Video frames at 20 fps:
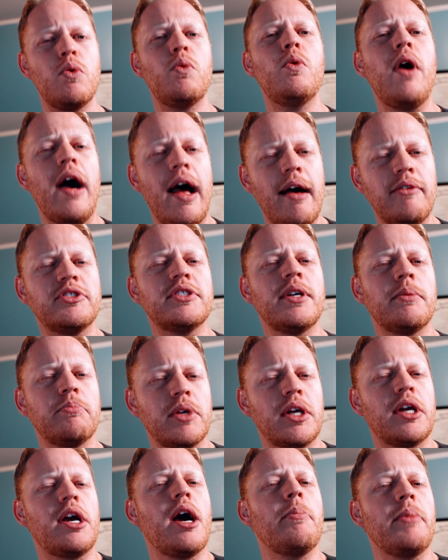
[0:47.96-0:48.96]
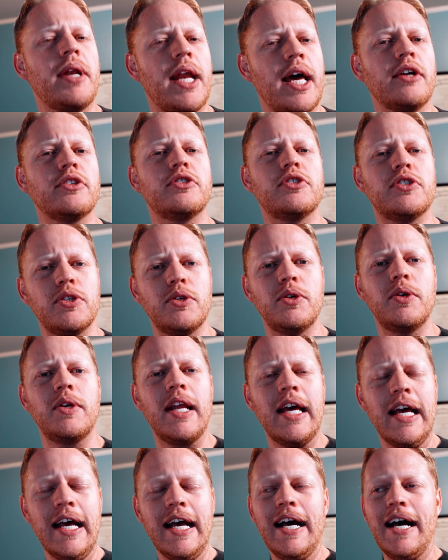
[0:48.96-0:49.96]
we'll have something coming out
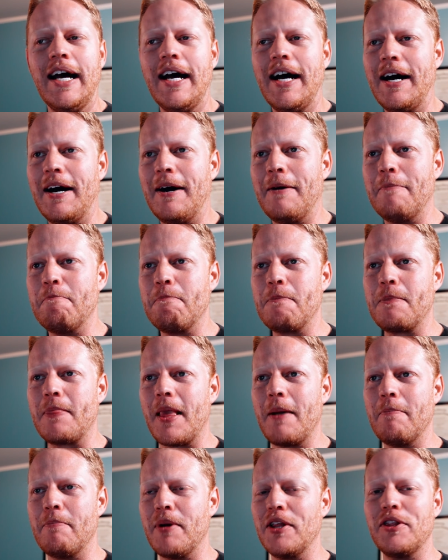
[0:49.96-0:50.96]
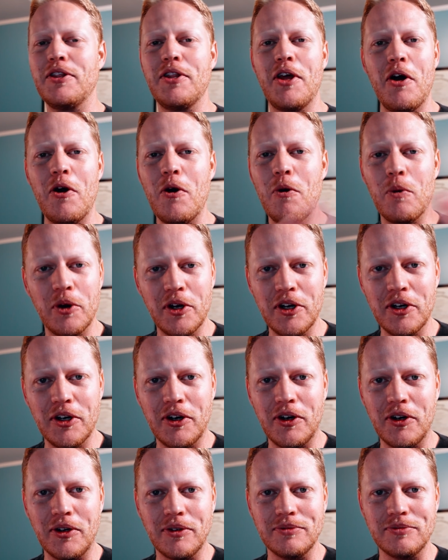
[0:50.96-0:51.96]
soon, but no
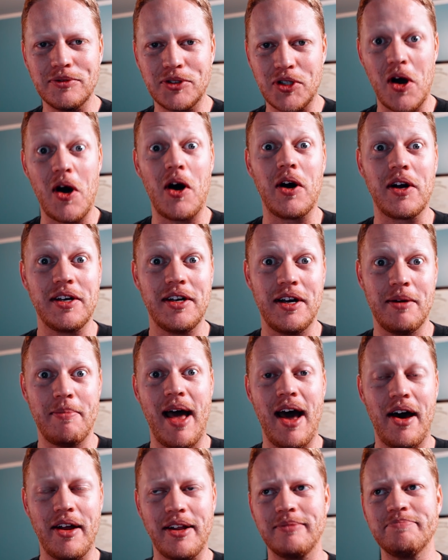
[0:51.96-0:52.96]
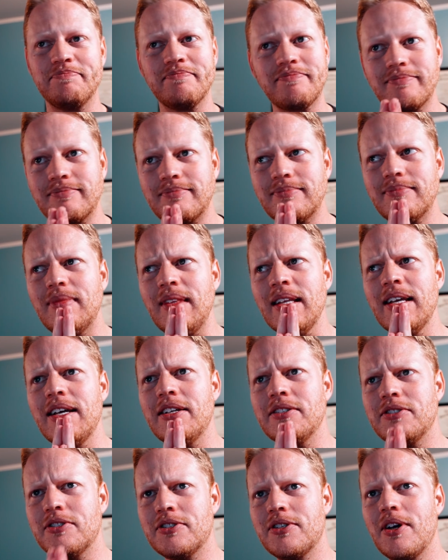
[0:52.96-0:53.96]
real talk about it.
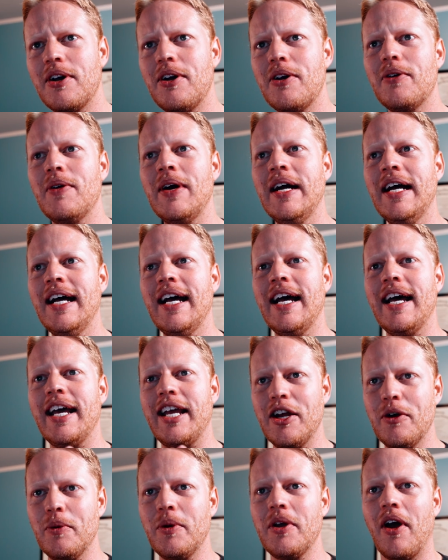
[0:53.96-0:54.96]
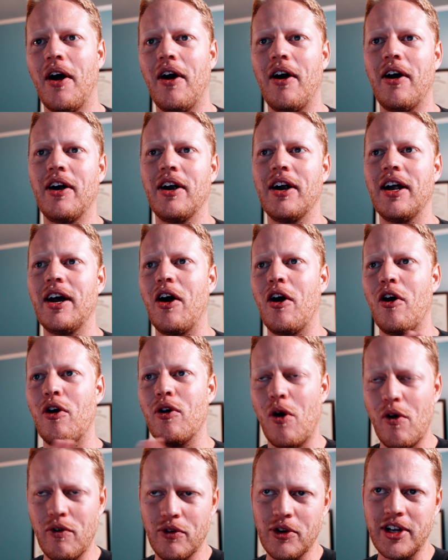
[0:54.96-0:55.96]
And so here we are
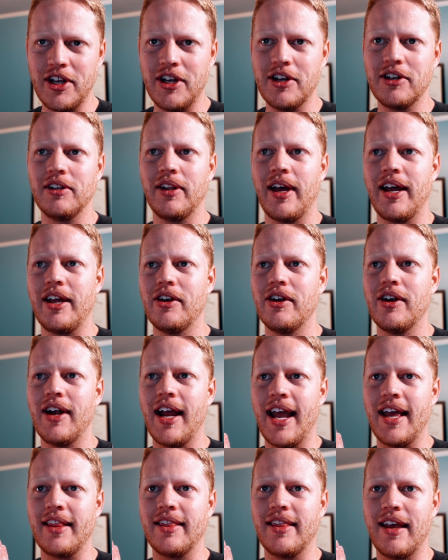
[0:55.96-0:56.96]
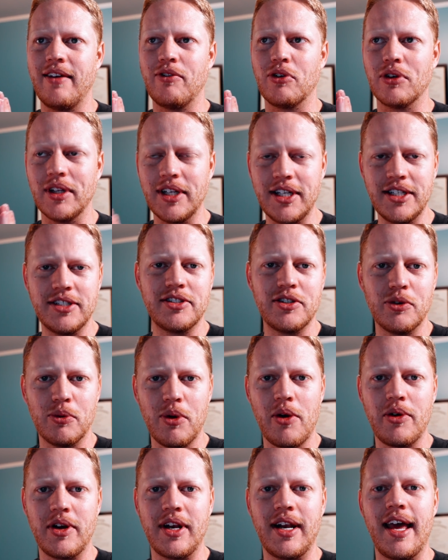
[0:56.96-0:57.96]
over a year later, and they've released the
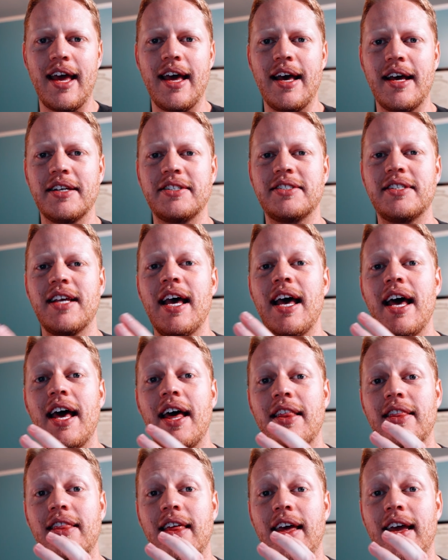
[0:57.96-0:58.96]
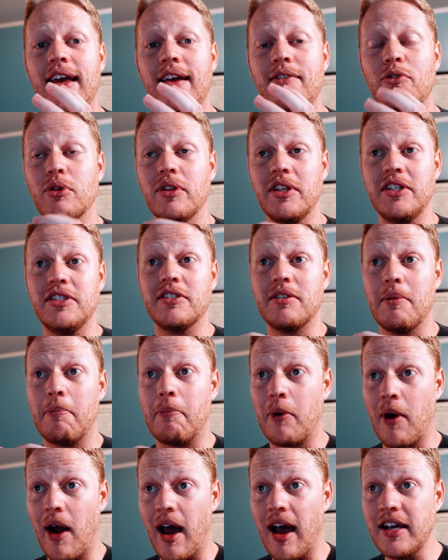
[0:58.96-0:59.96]
Ronin-S. They've released the
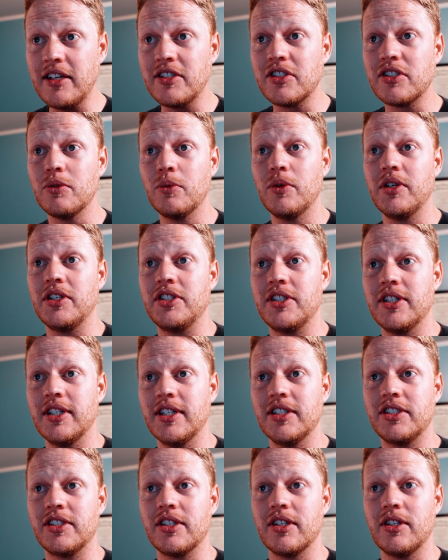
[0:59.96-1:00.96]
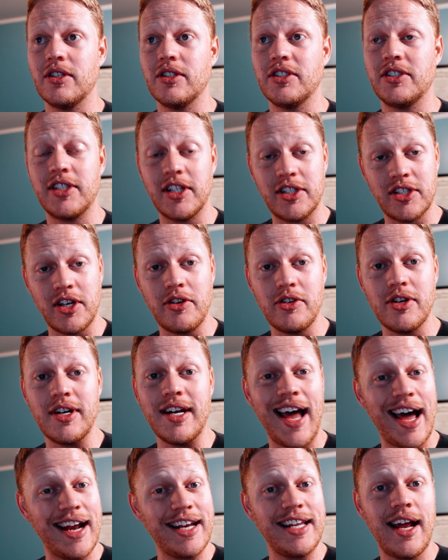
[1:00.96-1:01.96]
price, which is
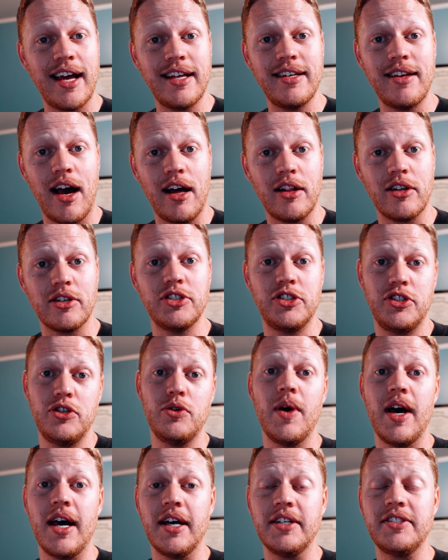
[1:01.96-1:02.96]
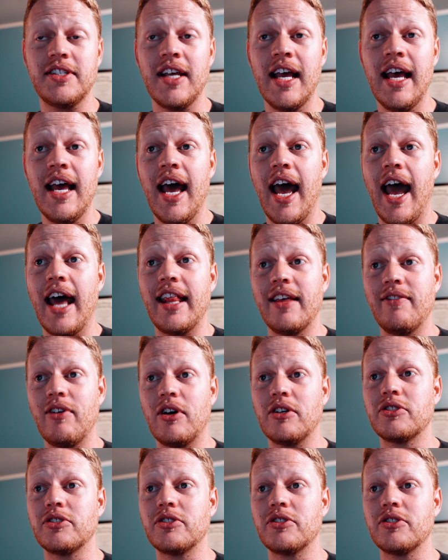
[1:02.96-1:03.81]
$699 US, and they've